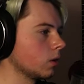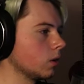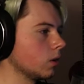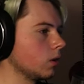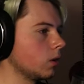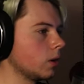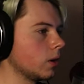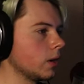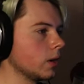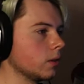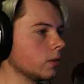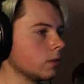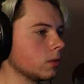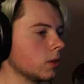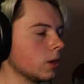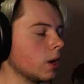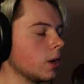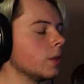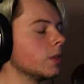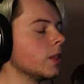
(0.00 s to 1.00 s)
Alright.
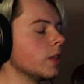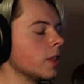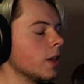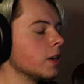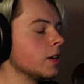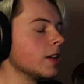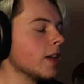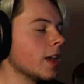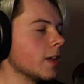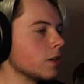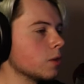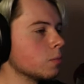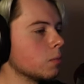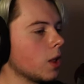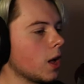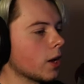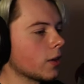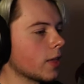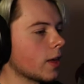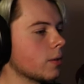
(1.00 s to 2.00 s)
Oh, and then, yeah, you
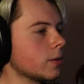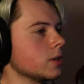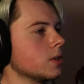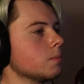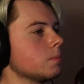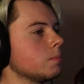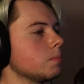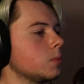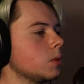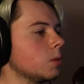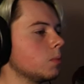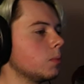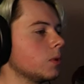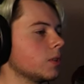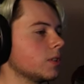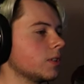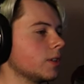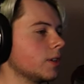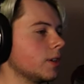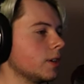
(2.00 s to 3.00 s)
block that when you, you
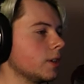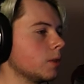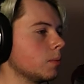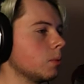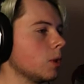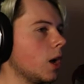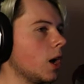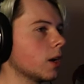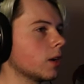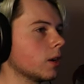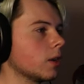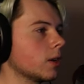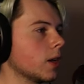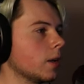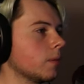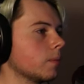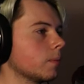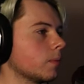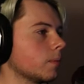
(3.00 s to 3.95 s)
push the, the block. Okay.